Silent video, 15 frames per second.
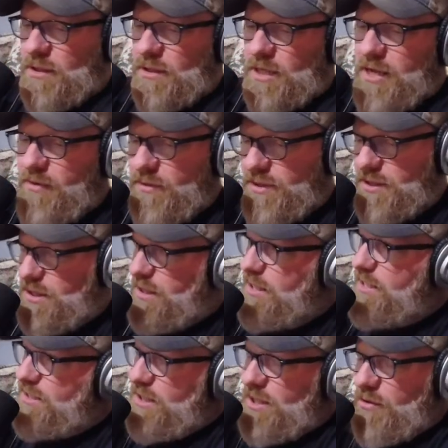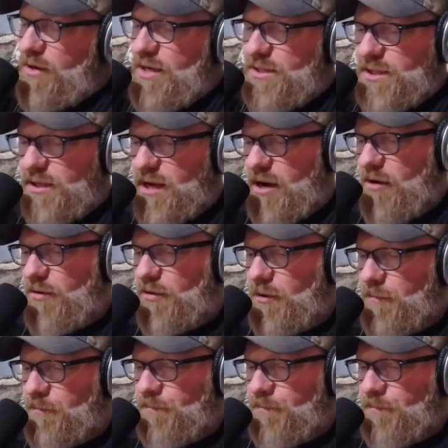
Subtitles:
He's an interesting character.